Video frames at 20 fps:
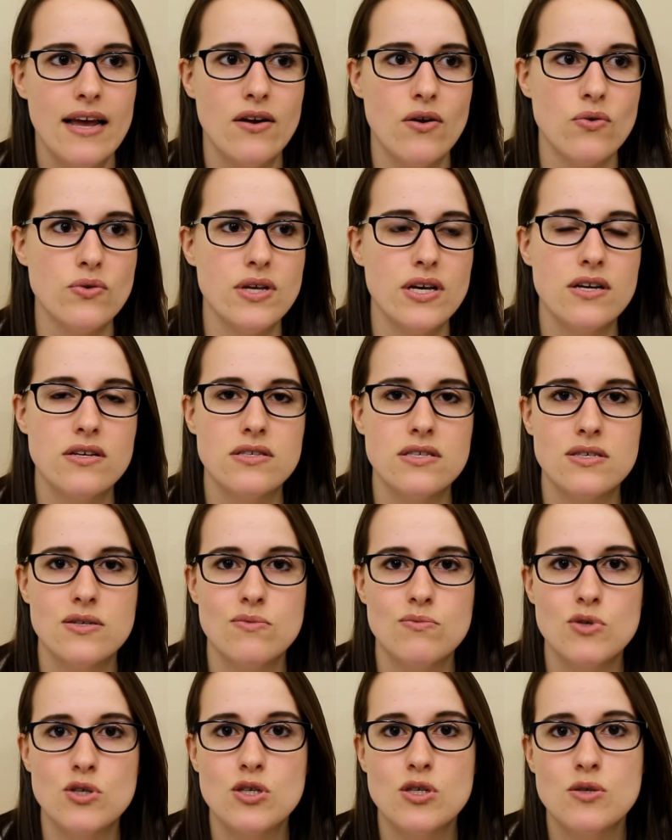and only
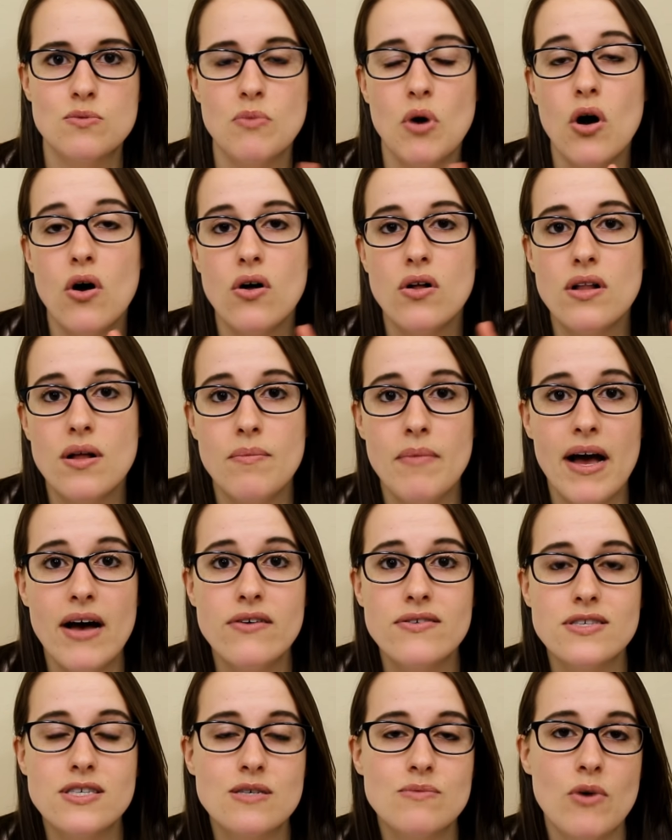consumes small
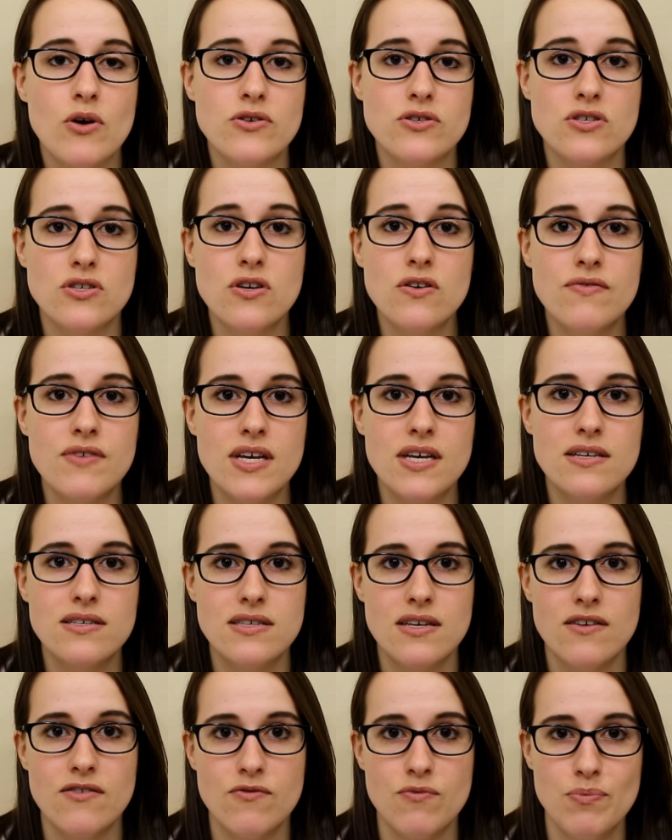amounts, small
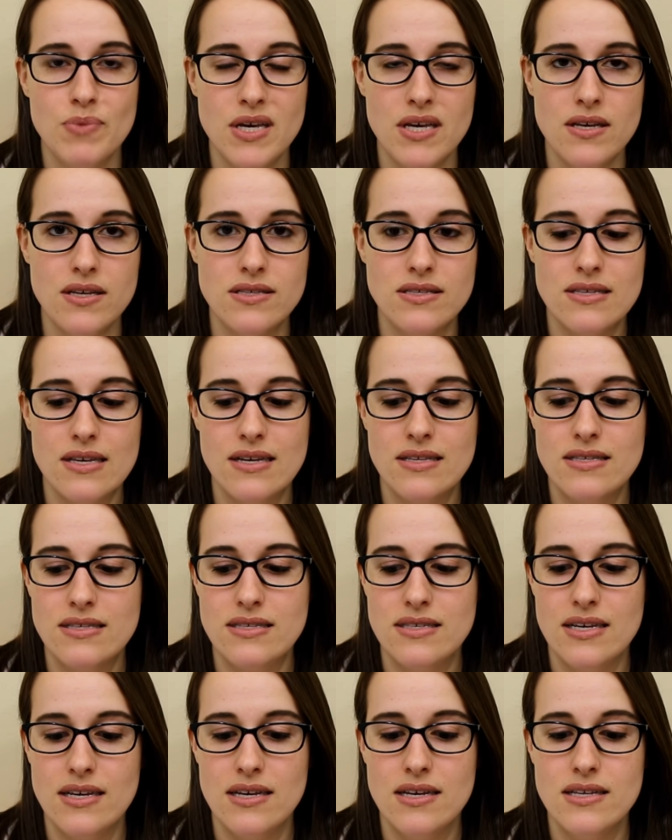servings of beans and
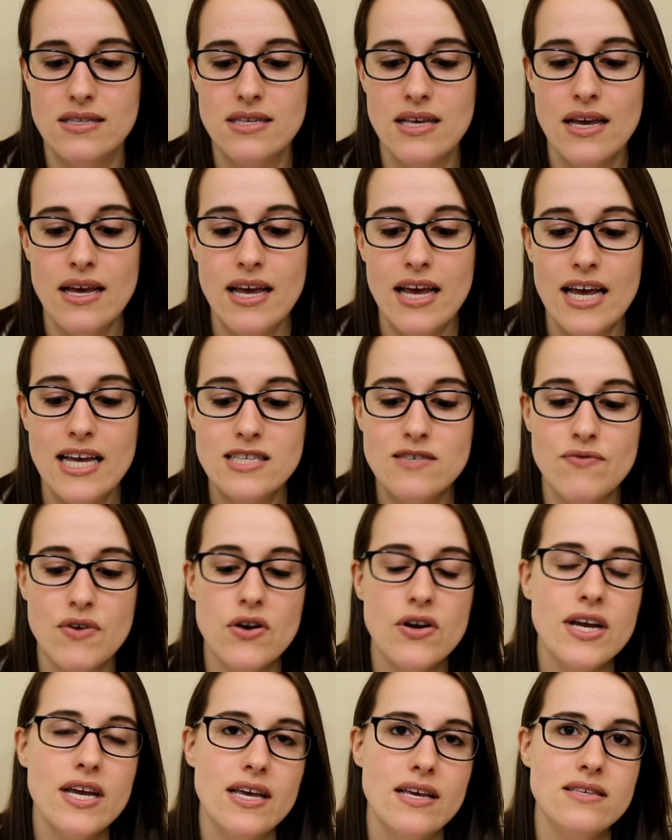seeds, it's
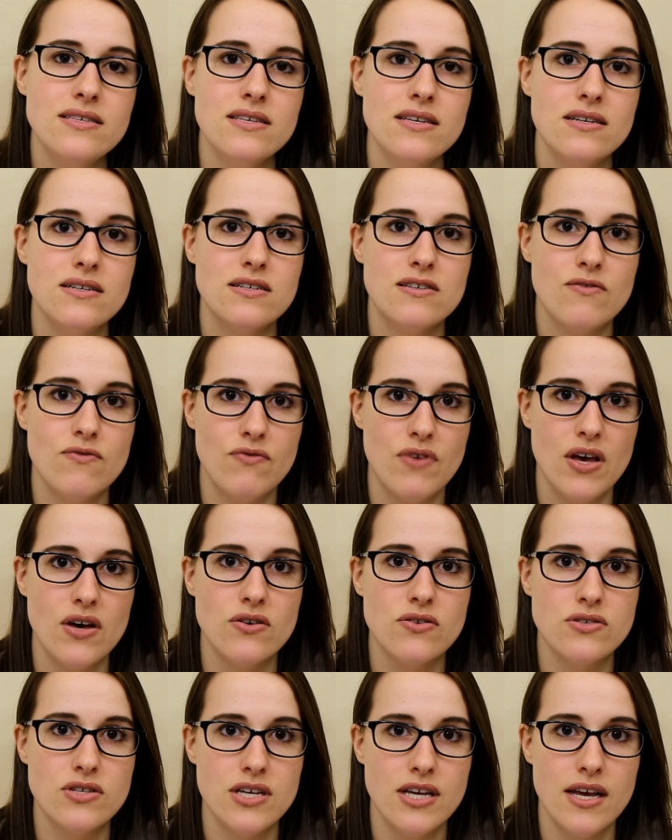very easy to
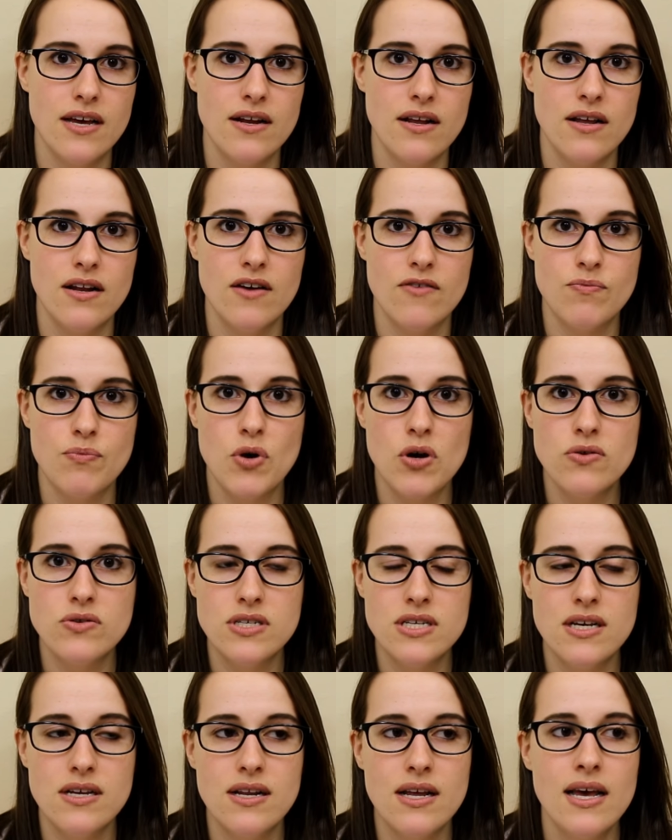fail to get enough
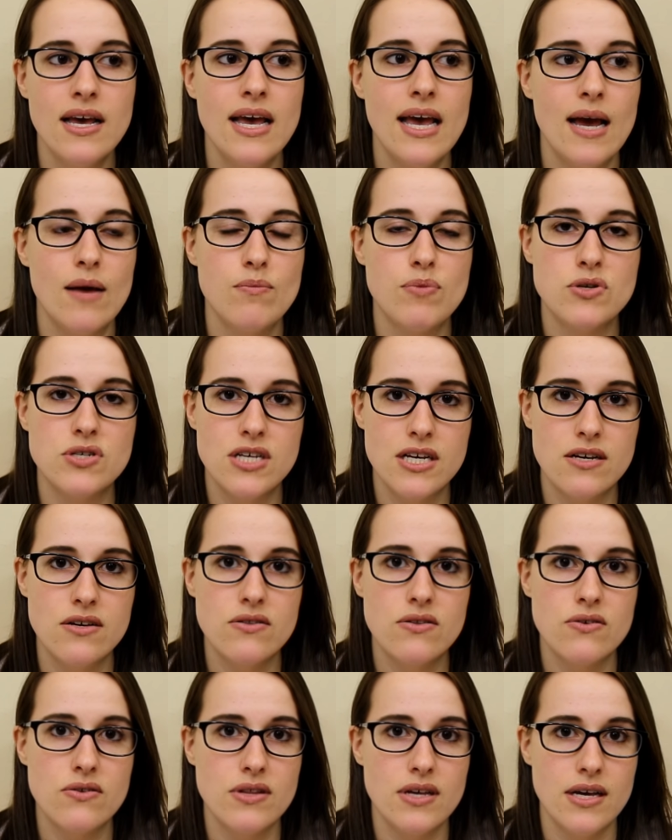protein and
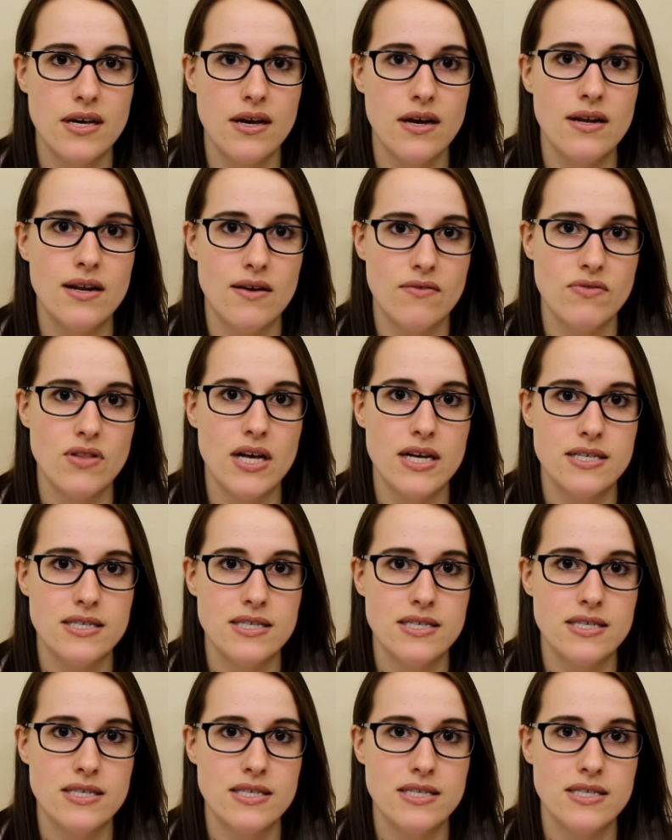particularly enough